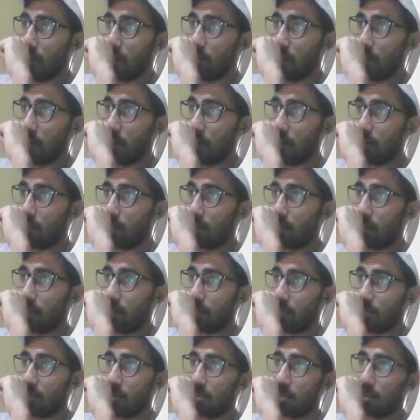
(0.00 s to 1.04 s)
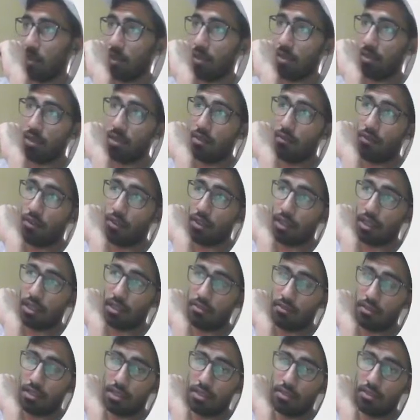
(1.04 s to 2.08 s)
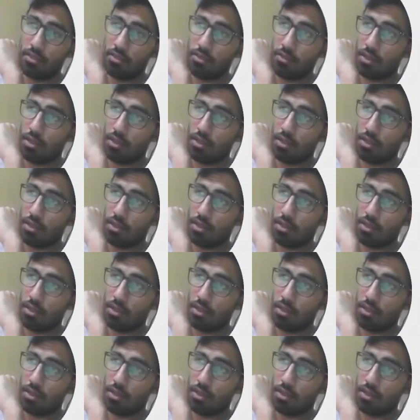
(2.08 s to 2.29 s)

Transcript: we have 20,640 entries.